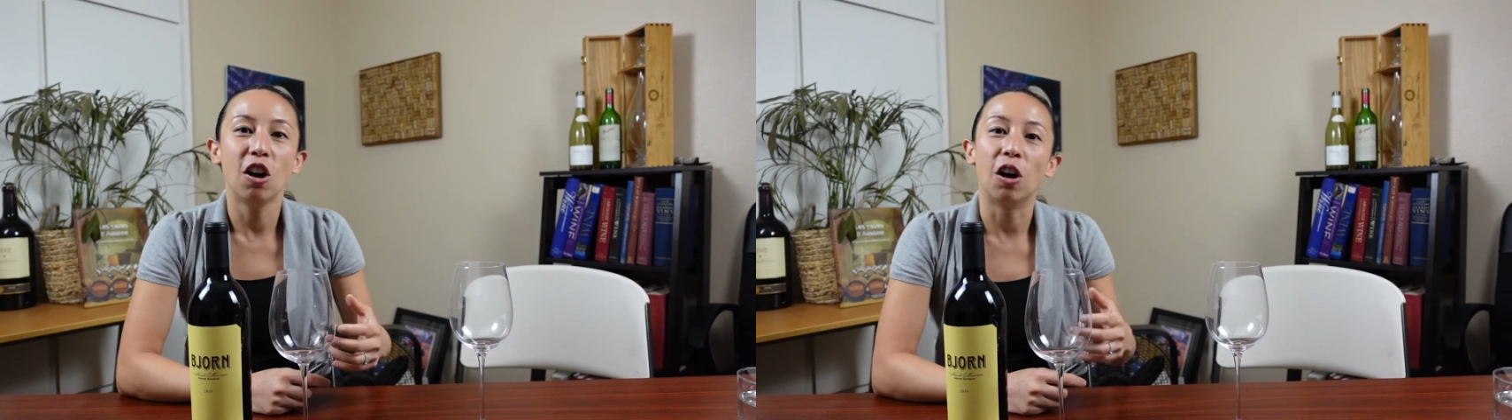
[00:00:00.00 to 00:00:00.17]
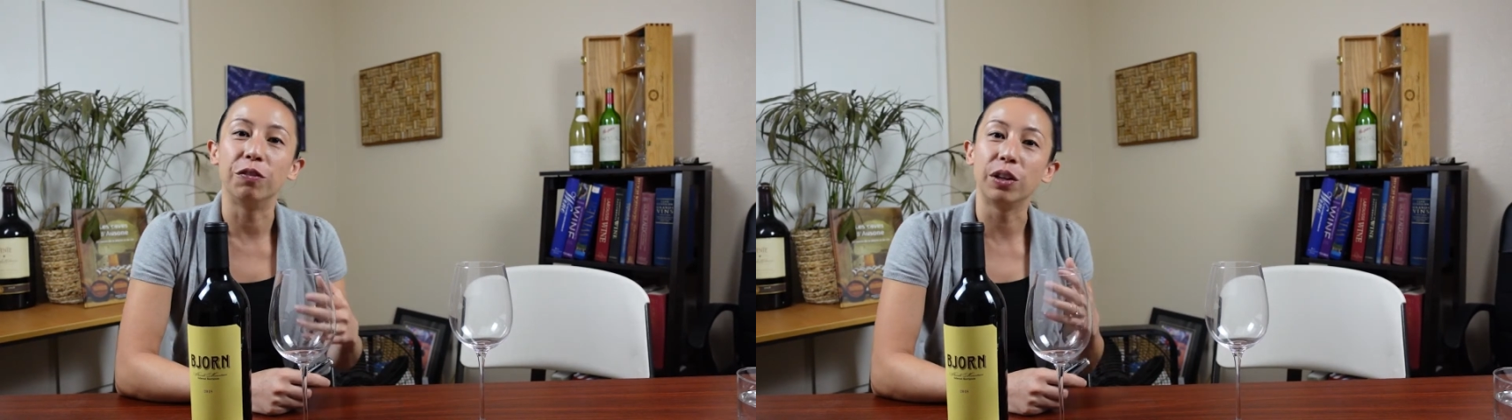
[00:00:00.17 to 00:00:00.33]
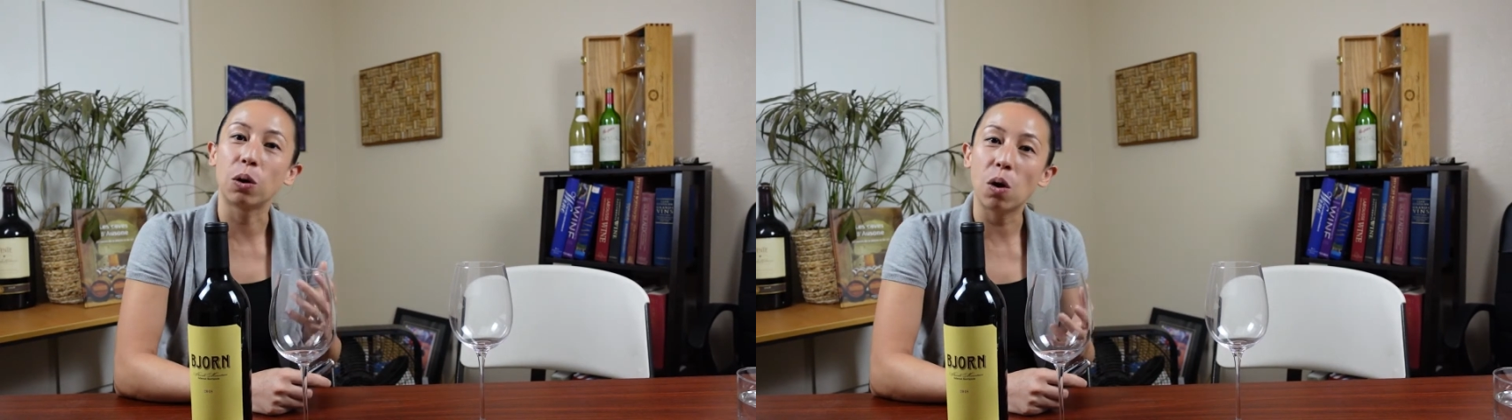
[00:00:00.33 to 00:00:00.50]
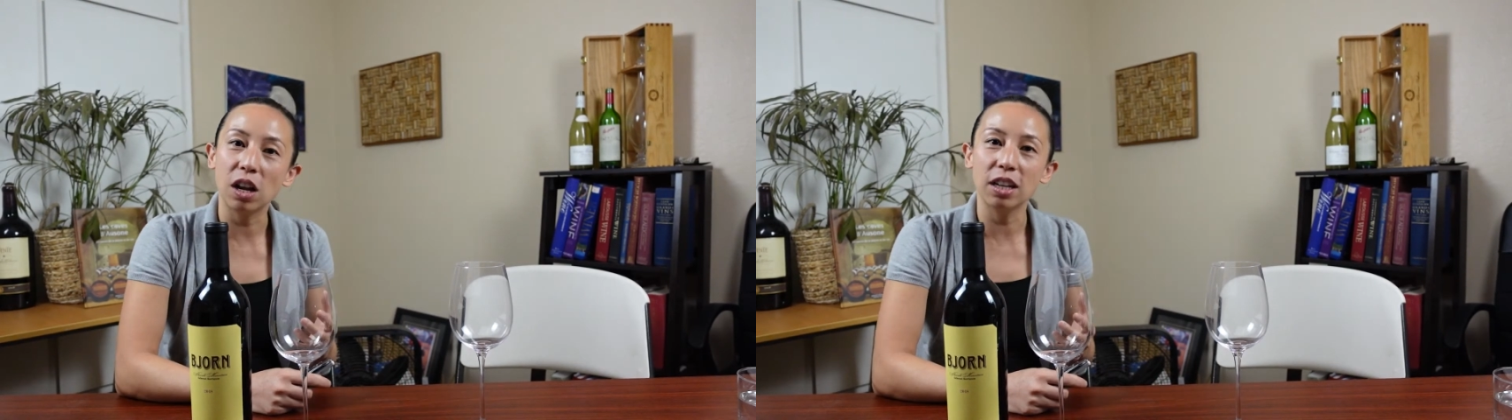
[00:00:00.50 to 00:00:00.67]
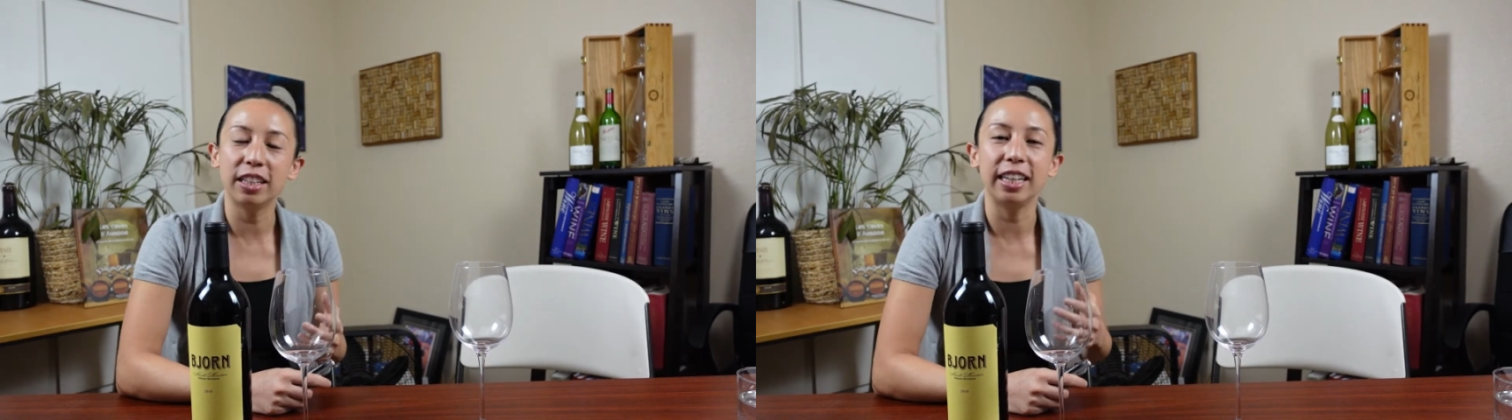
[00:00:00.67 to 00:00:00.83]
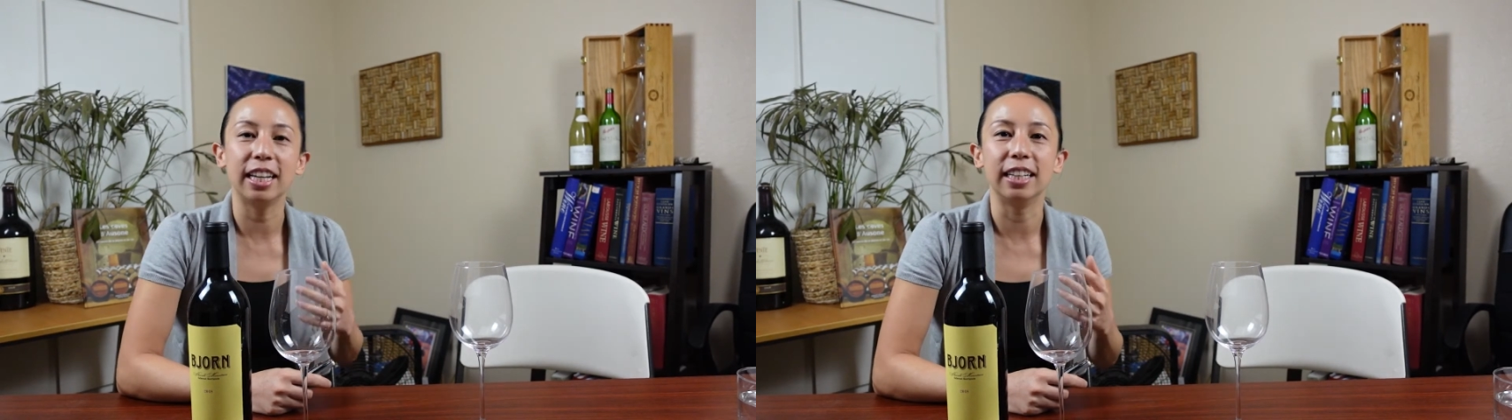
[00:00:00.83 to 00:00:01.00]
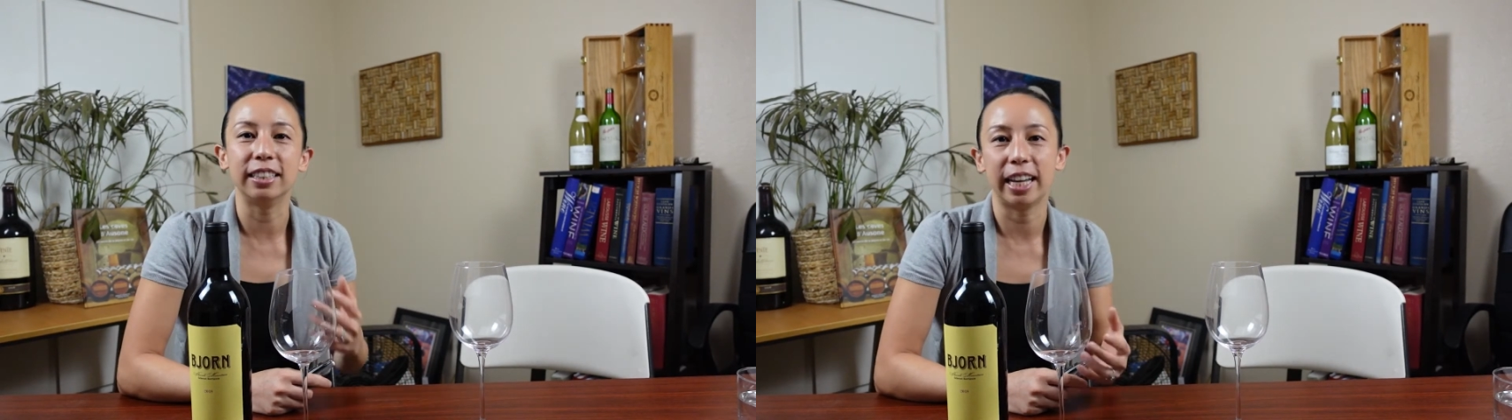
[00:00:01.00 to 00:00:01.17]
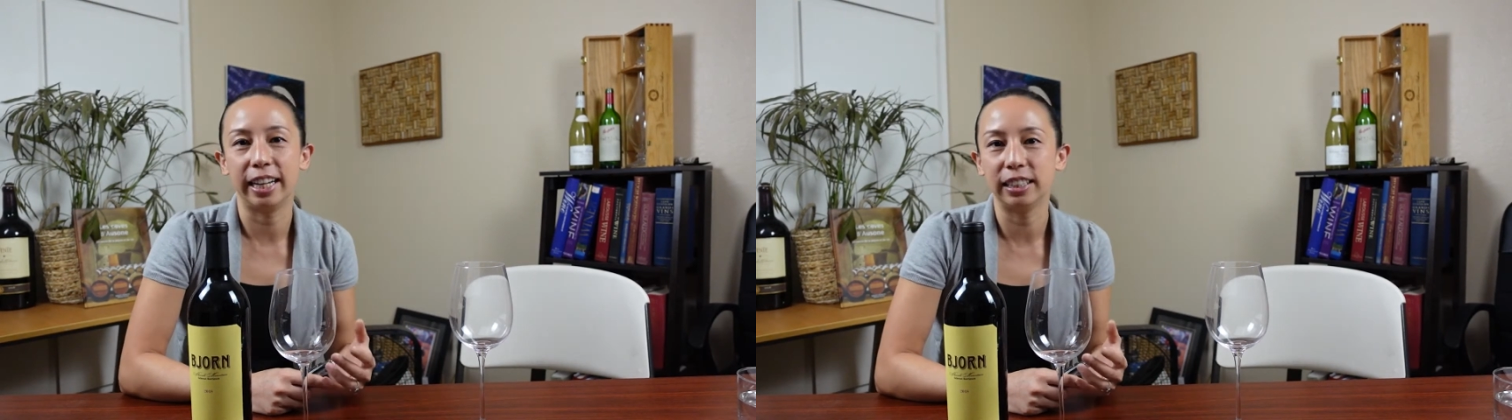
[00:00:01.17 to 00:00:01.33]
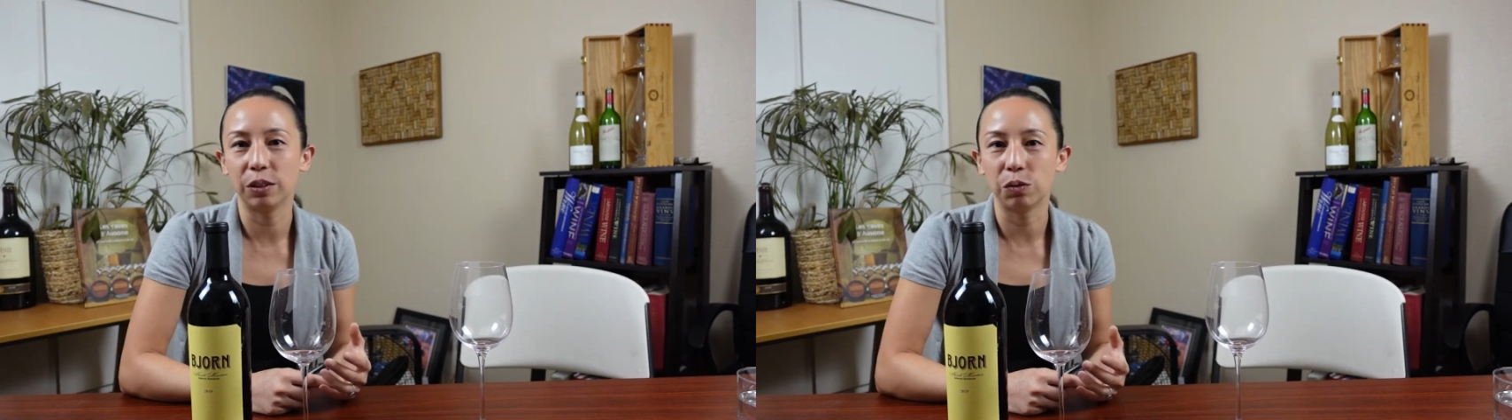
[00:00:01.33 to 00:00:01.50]
of the quality and the
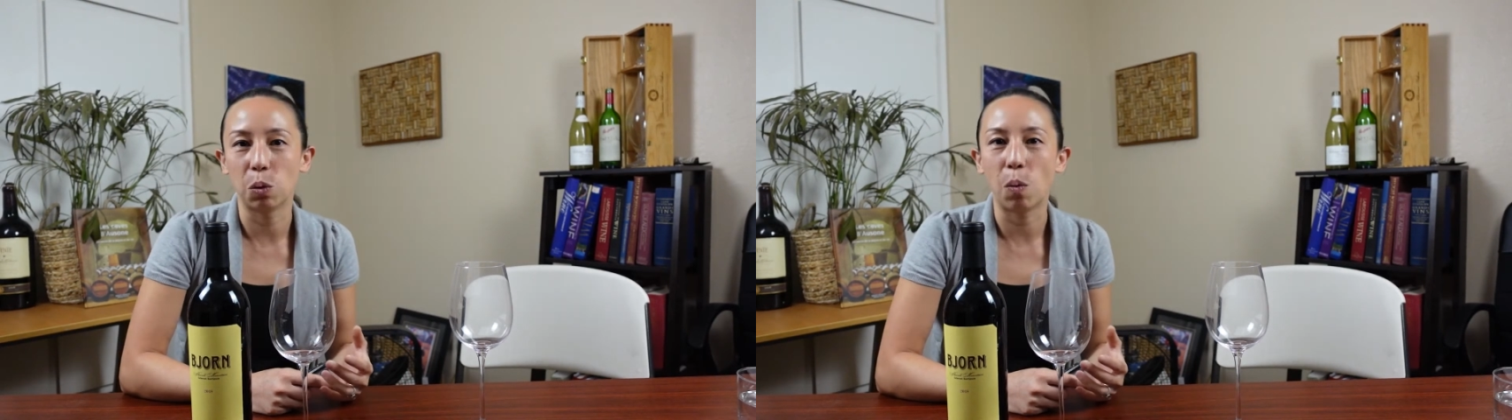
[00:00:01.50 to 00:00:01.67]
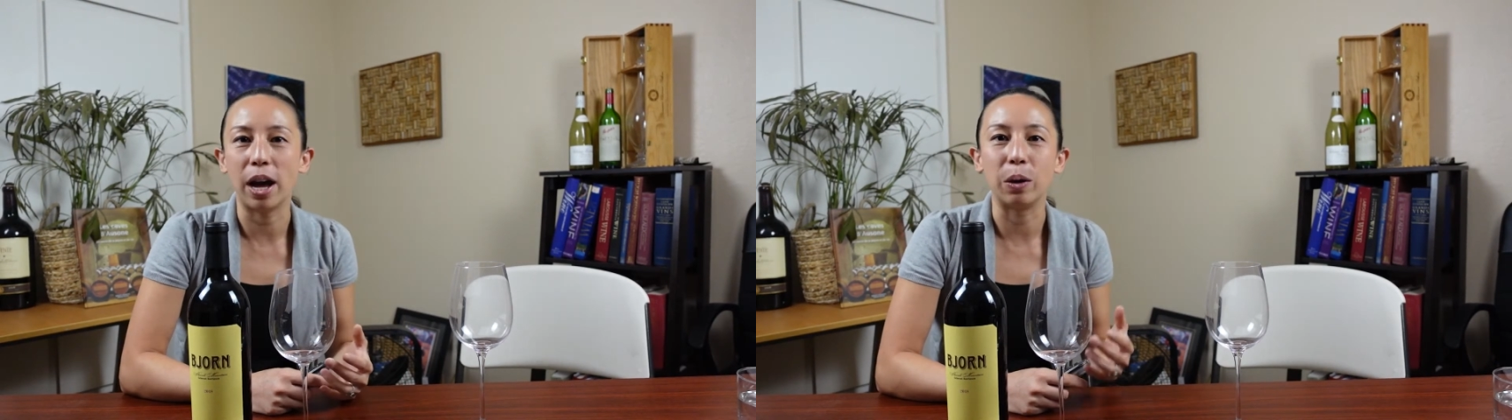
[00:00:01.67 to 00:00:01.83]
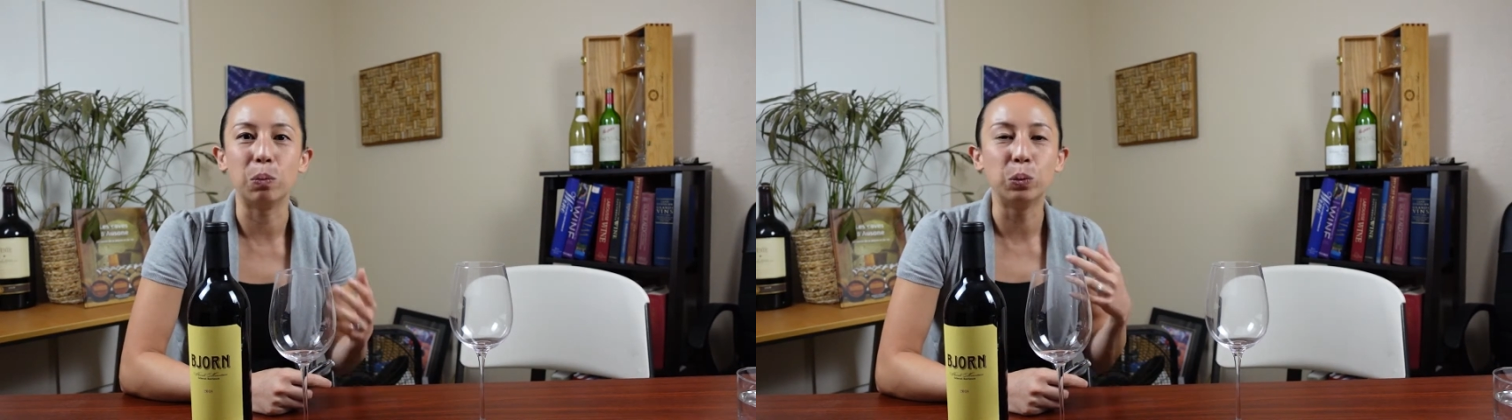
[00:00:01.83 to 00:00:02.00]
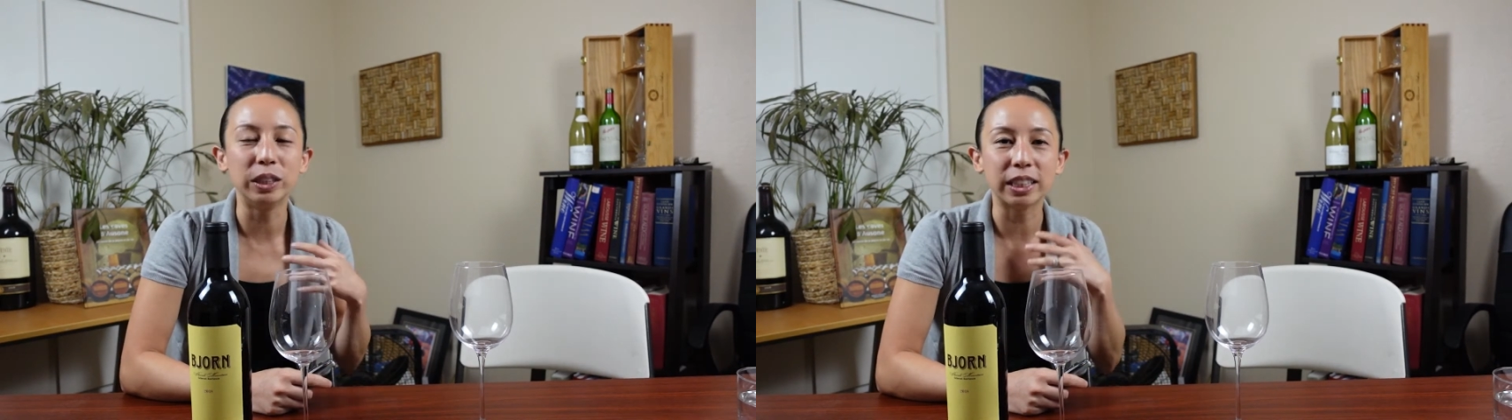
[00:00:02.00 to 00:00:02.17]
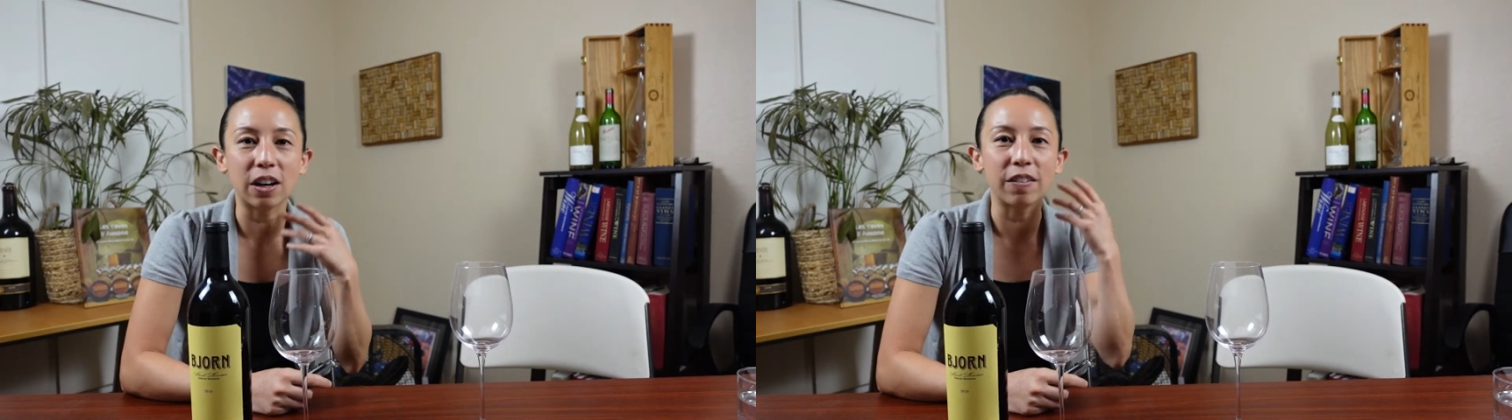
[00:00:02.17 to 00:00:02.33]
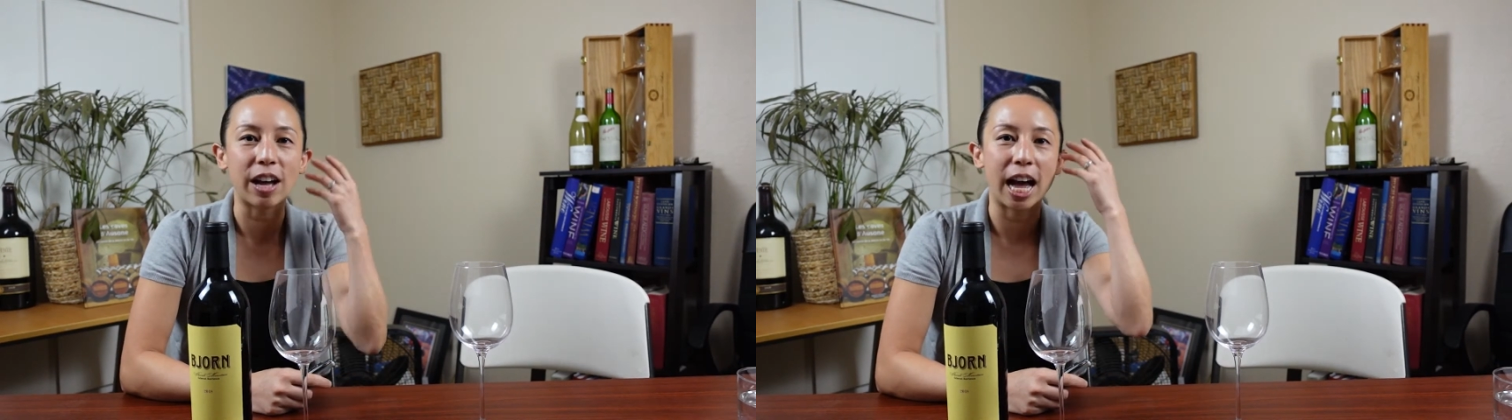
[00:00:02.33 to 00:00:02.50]
taste of the wine without